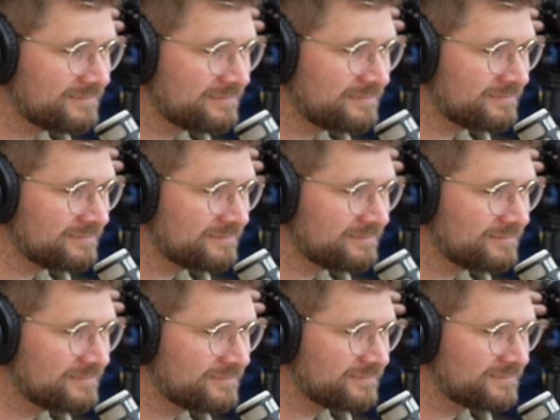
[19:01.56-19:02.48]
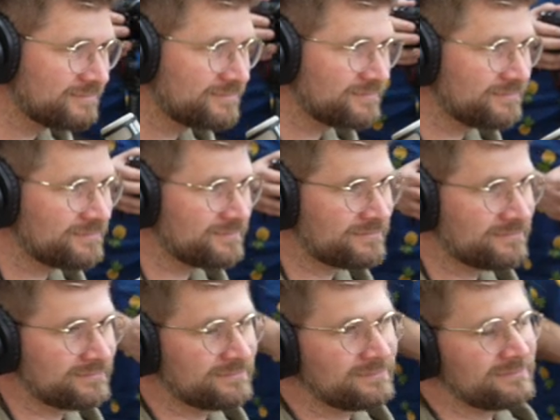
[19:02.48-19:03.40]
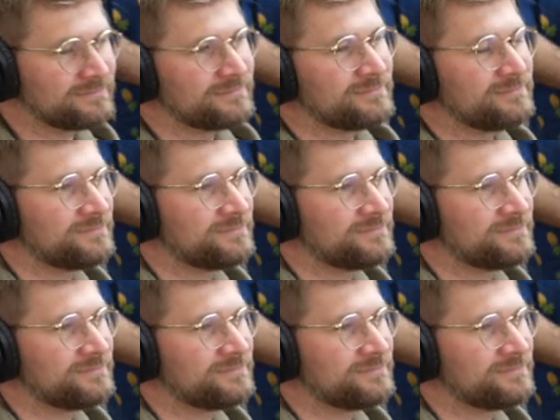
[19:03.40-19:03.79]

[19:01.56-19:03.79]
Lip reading: The person shown says nothing.